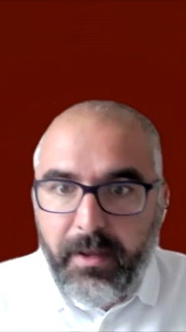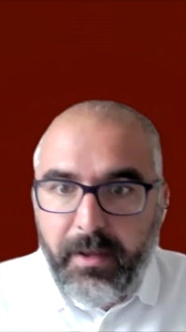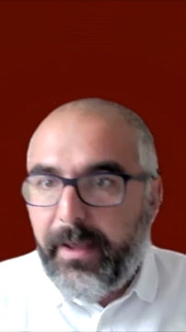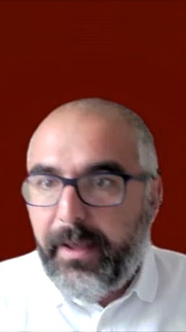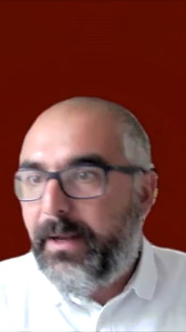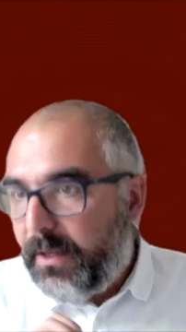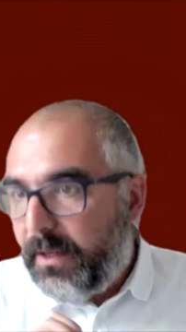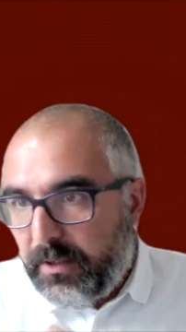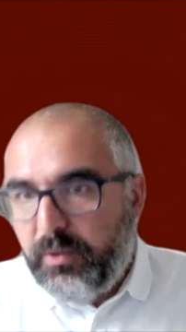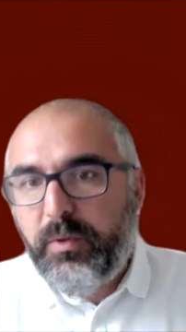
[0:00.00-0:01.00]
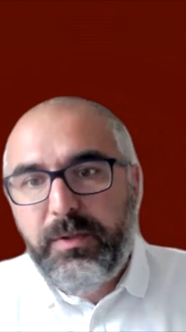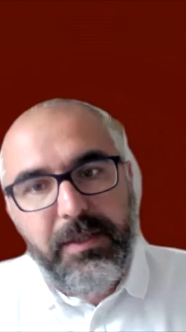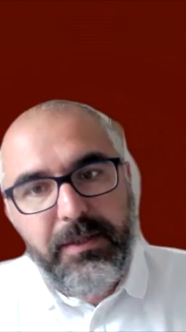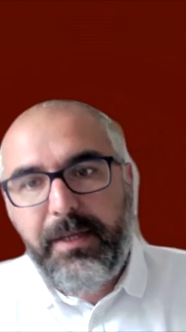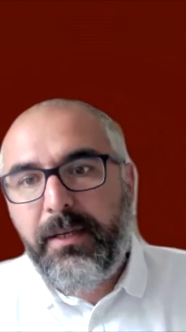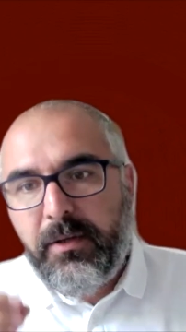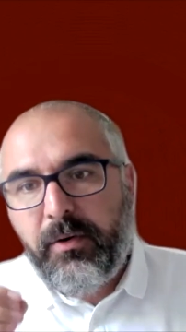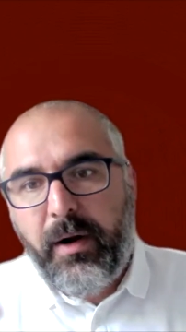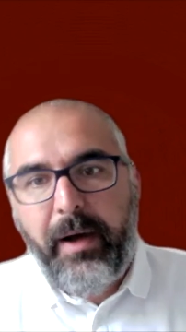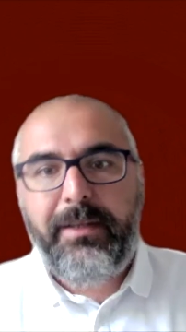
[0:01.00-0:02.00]
and use it in your
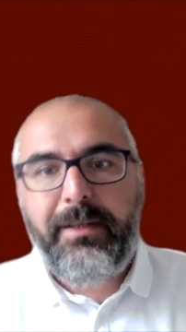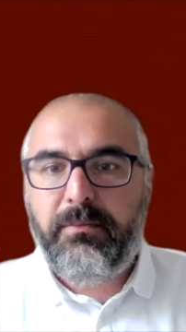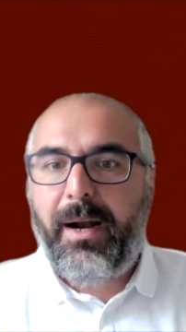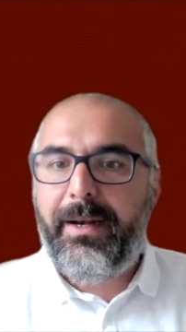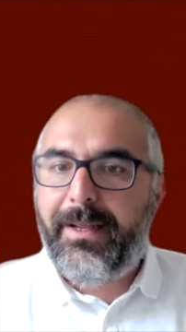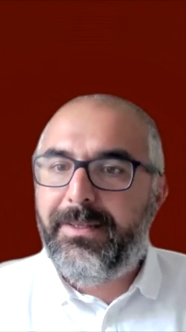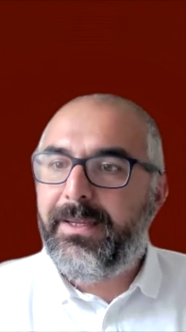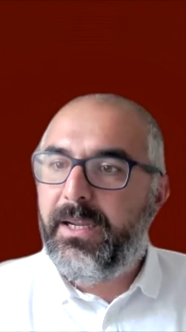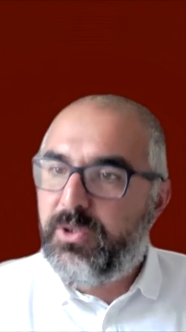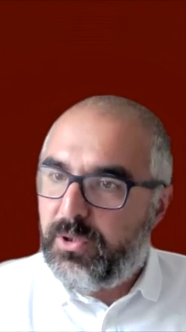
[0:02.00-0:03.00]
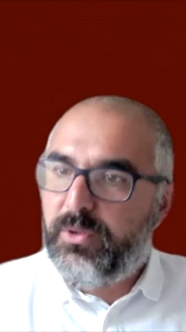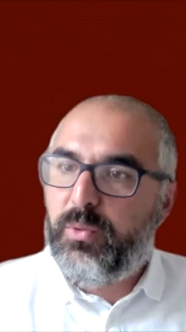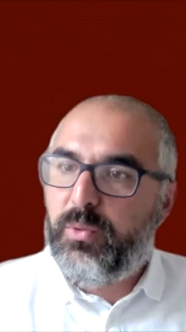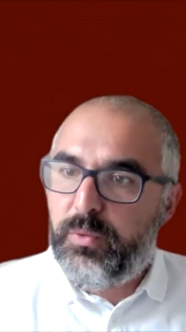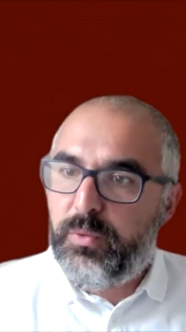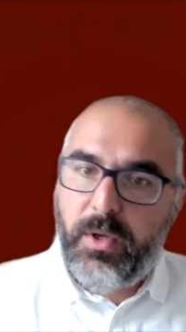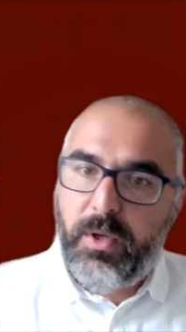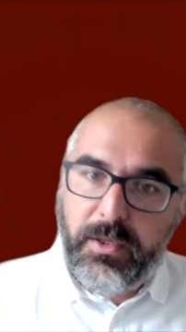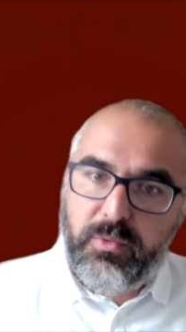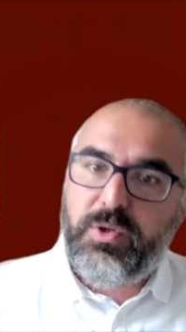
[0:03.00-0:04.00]
other marketing actually tools to
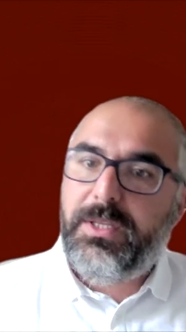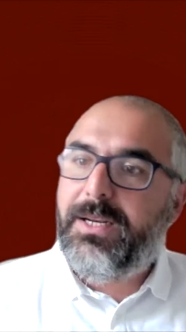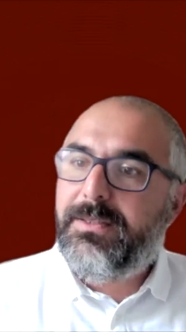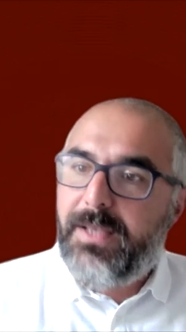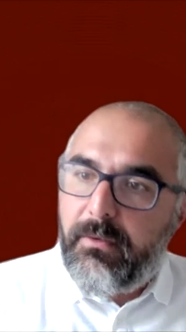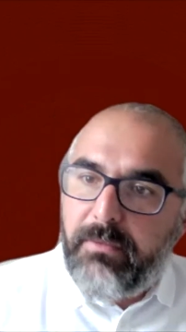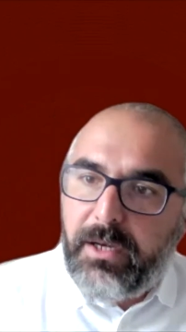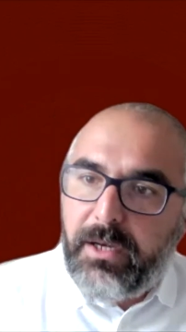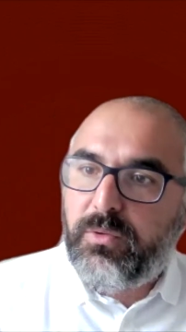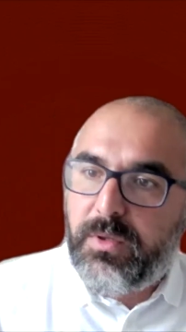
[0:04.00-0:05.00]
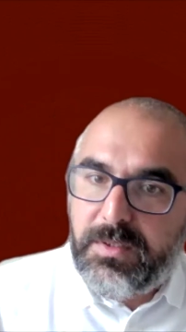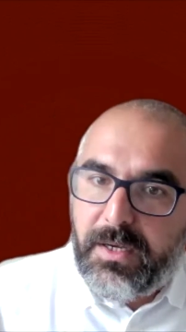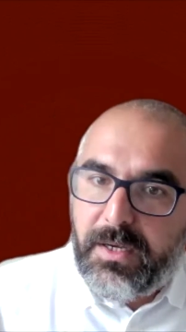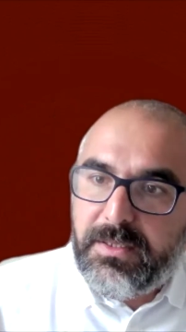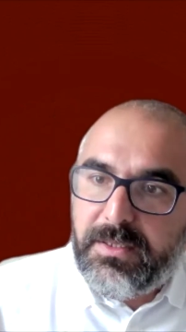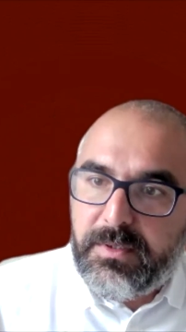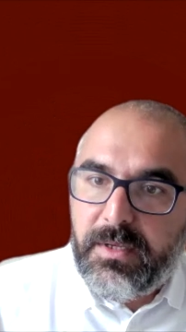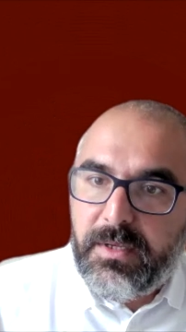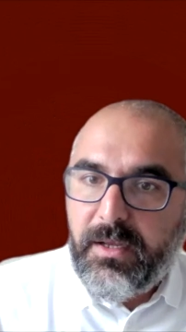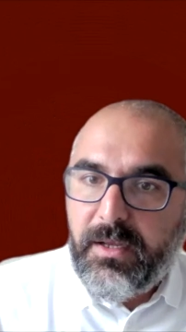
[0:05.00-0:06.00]
generate some value to these customers.
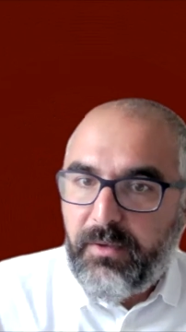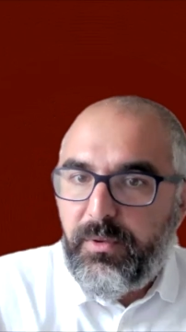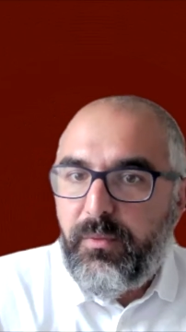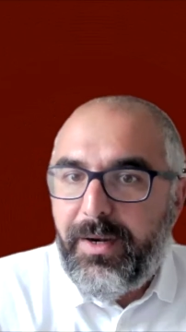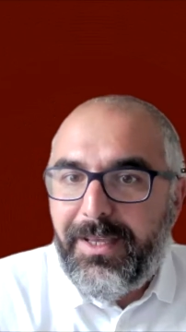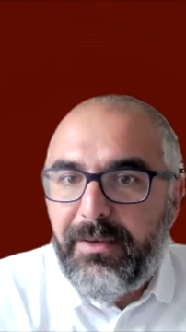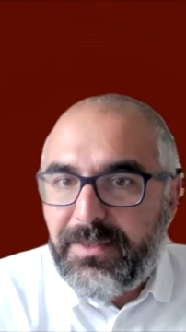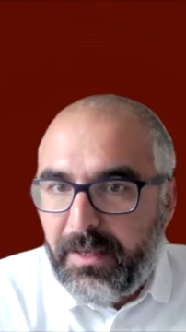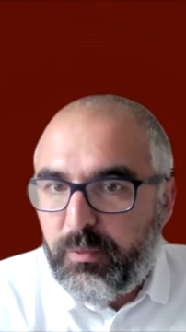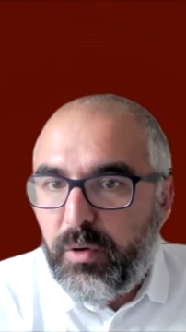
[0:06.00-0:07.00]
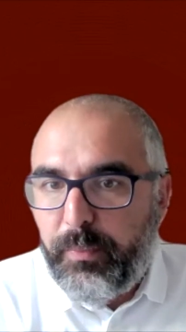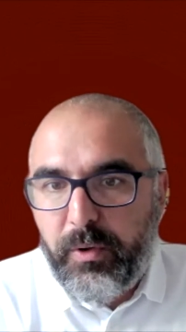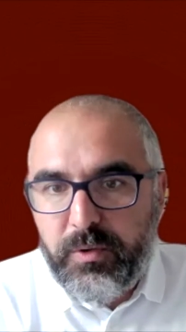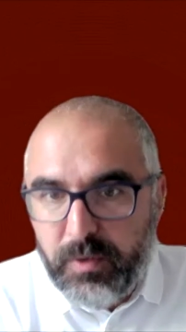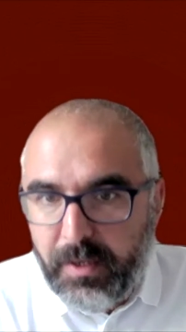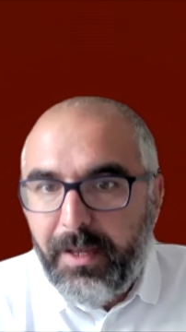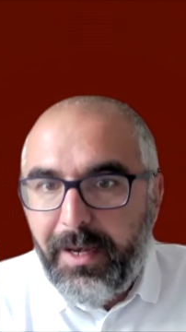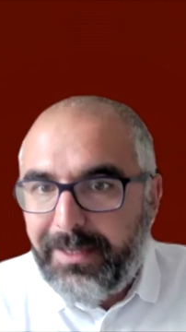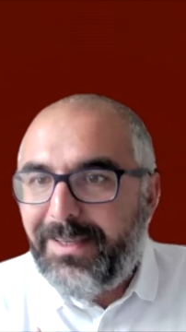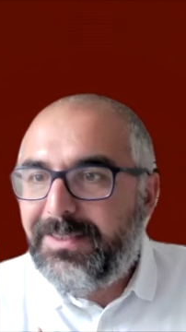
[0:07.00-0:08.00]
If you want to give some coupons, let
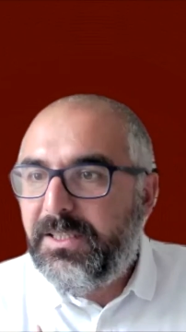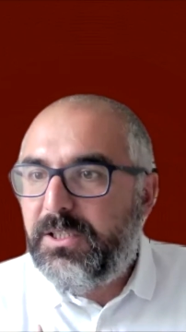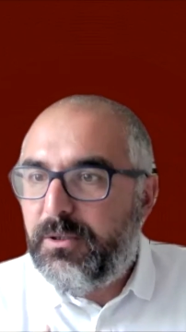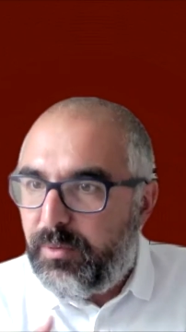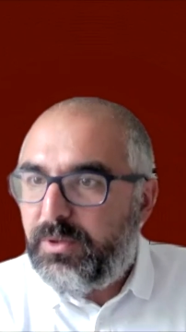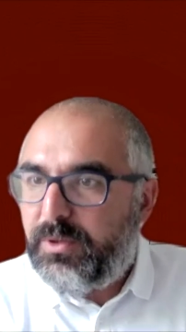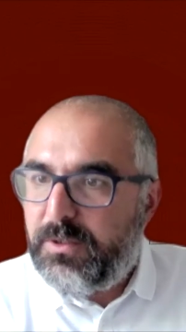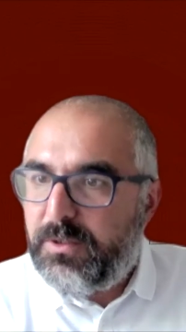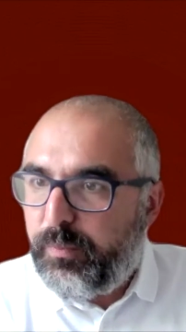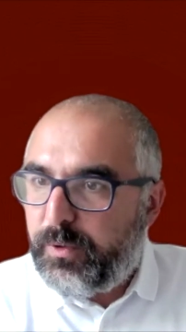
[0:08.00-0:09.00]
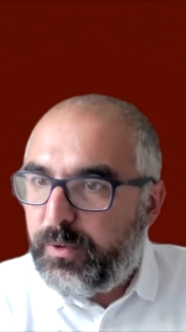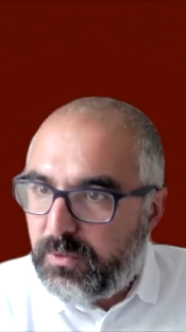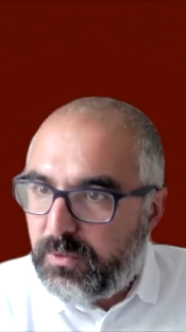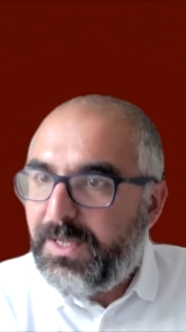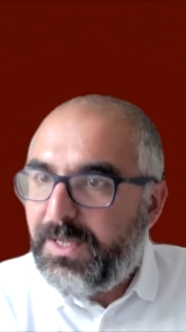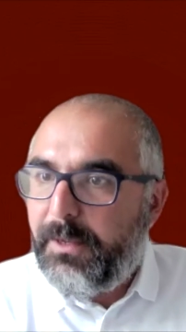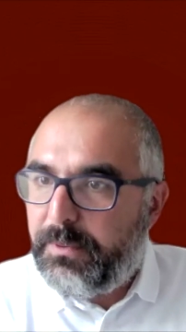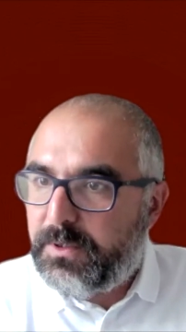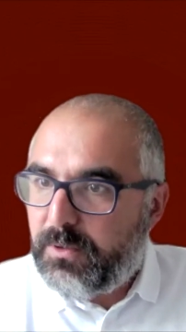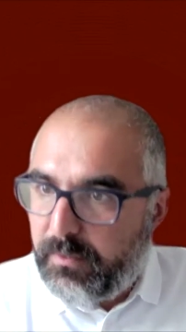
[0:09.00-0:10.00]
us distribute these coupons to the sleepers.
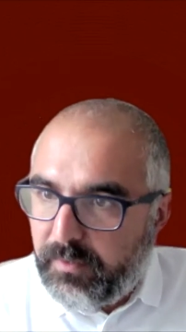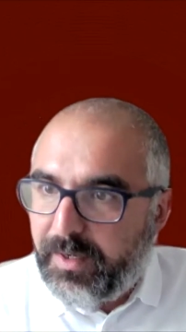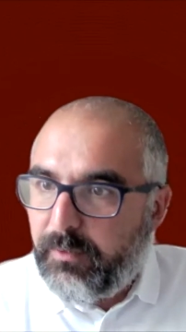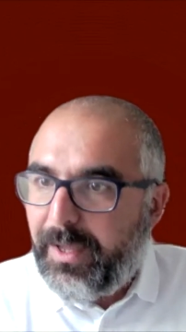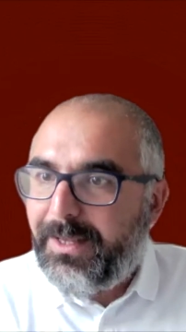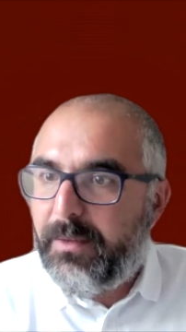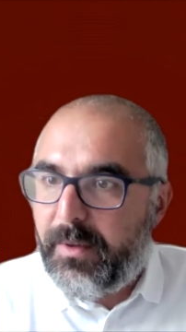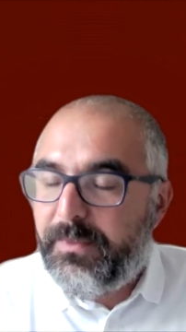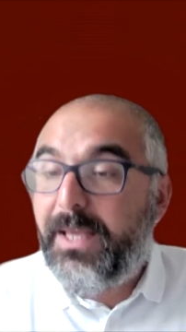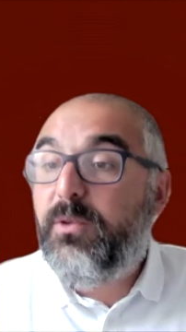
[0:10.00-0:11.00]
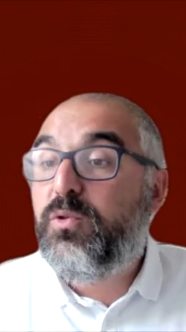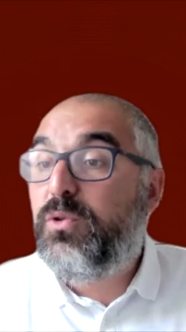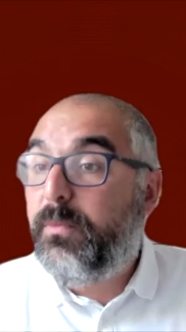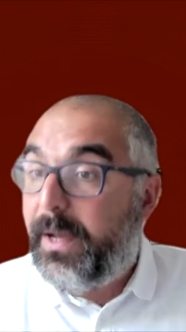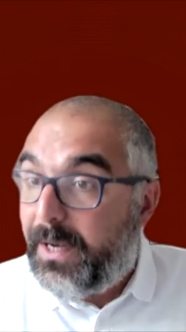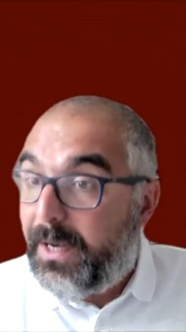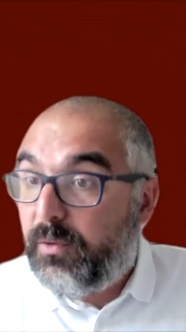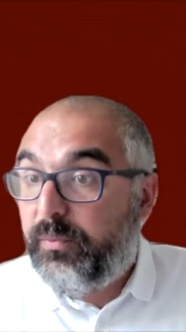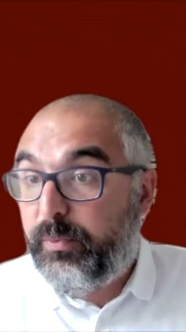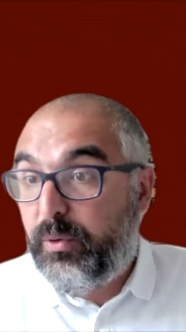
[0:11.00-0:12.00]
So we want to wake them up. They used to buy a lot of
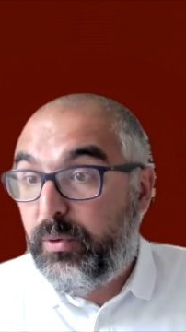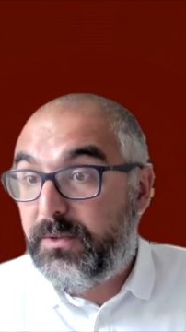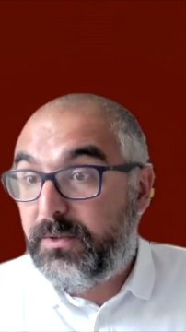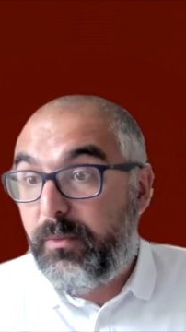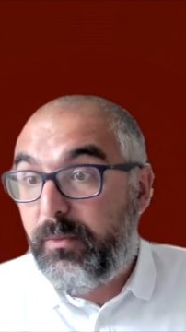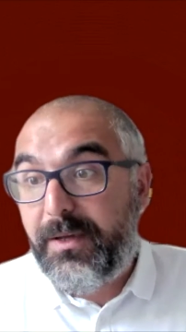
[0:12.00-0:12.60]
products from us,